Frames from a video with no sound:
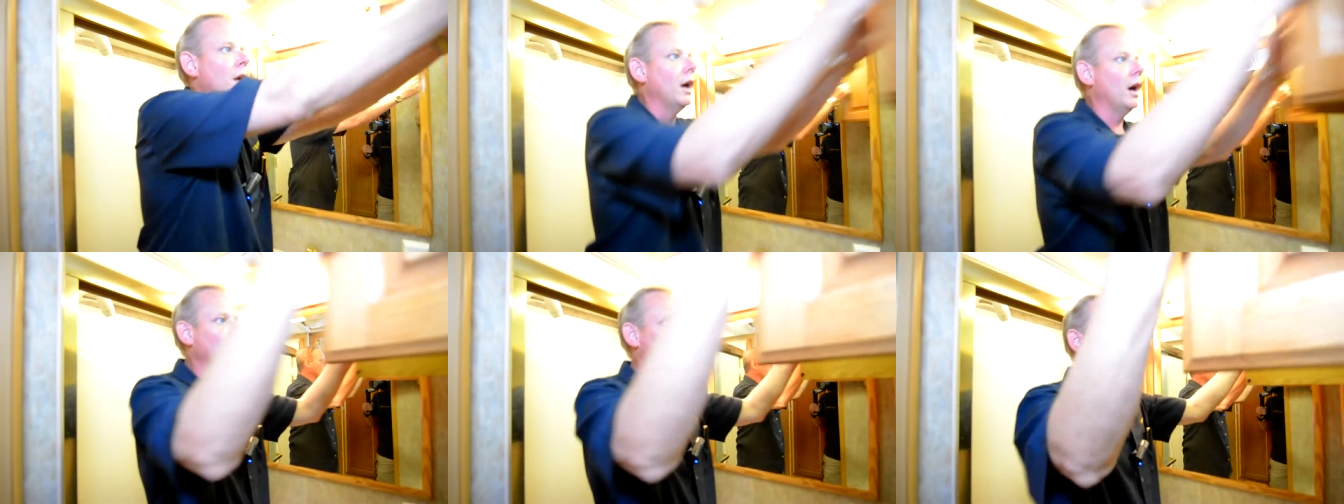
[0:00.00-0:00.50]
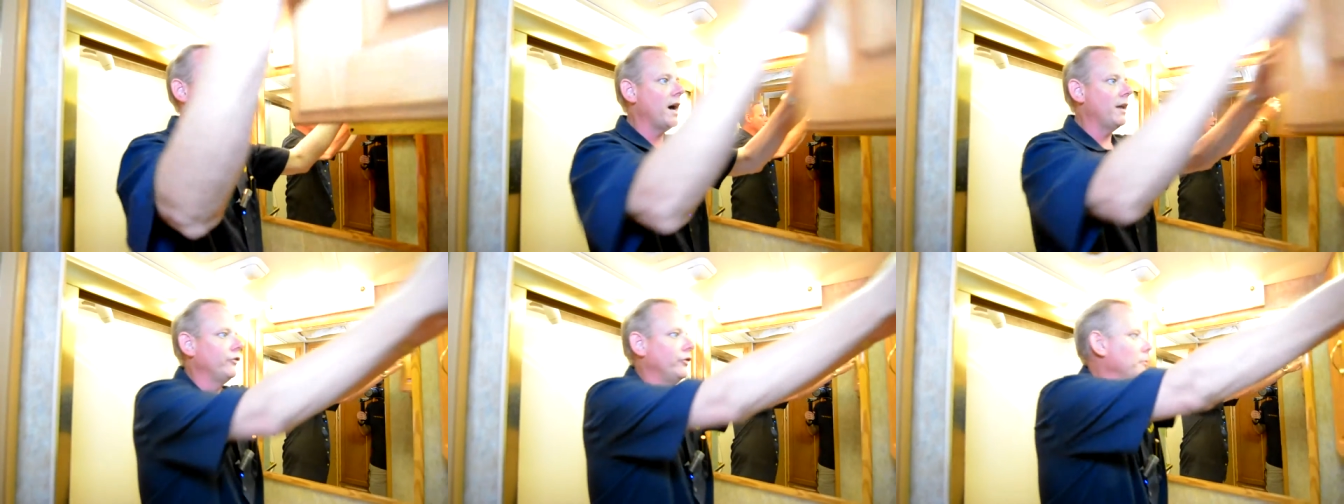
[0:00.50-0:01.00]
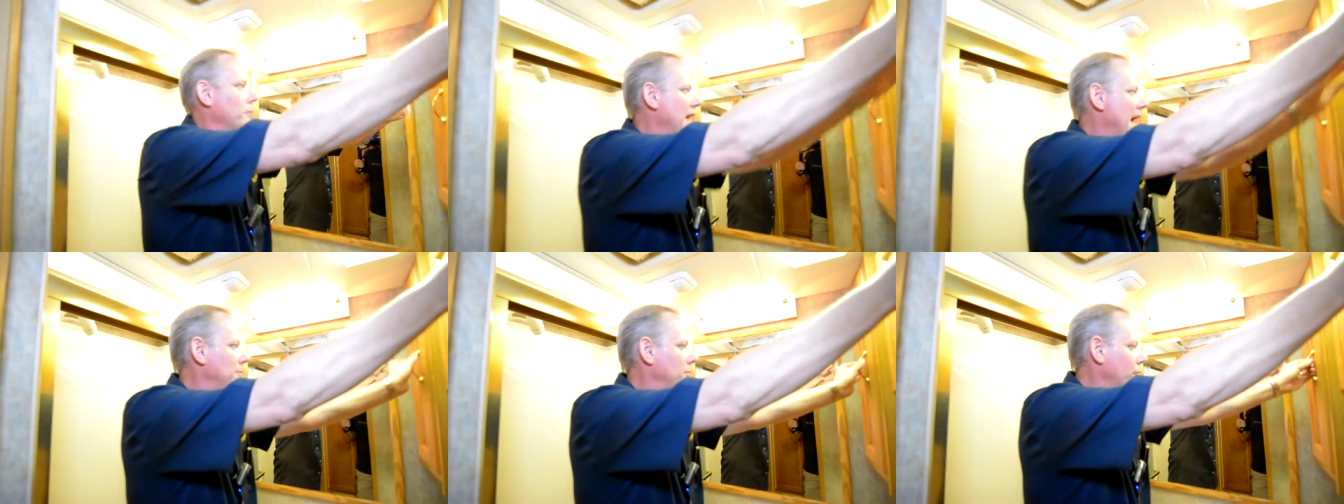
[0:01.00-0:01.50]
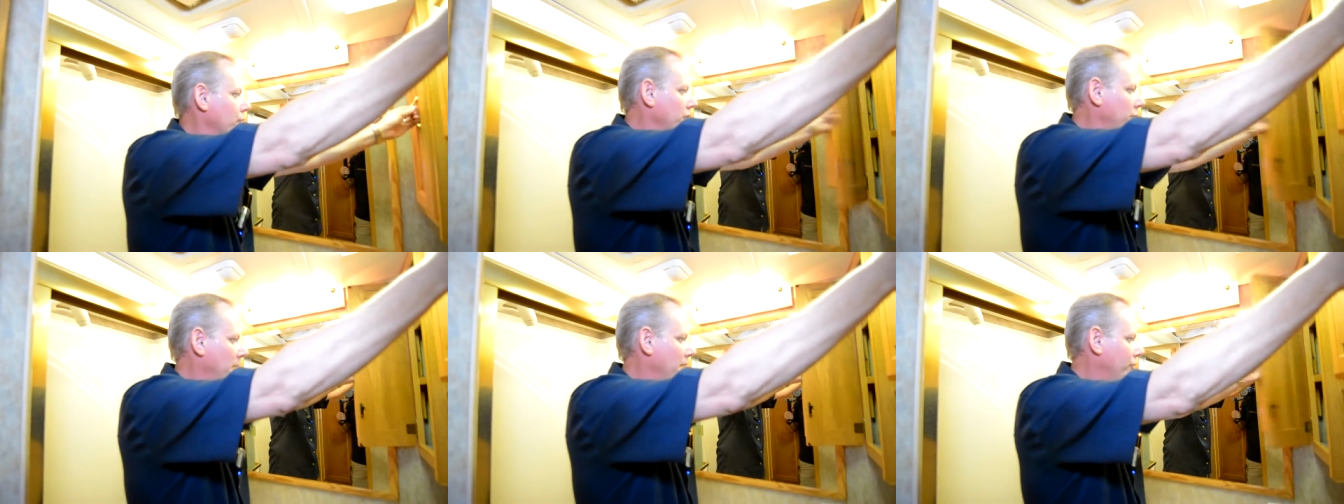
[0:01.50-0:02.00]
Uh, we've got some cabinetry
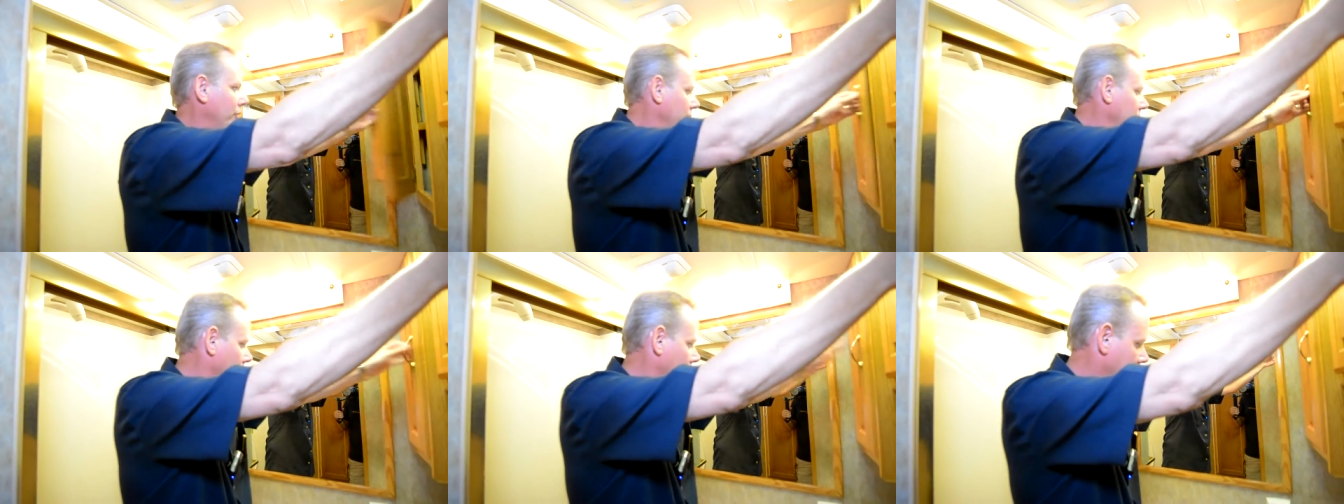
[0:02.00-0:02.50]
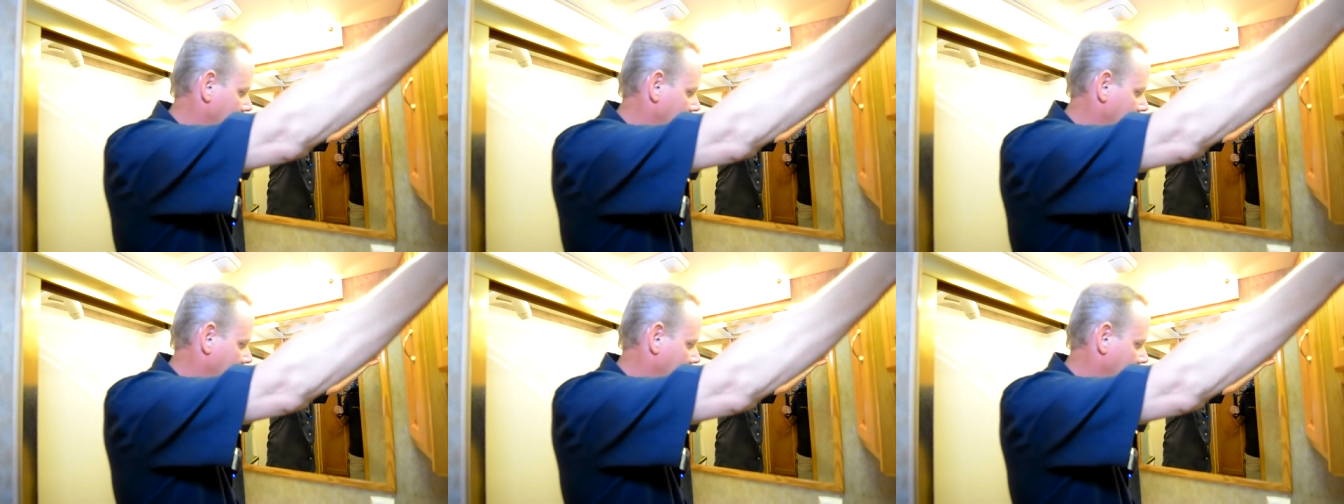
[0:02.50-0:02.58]
space in here,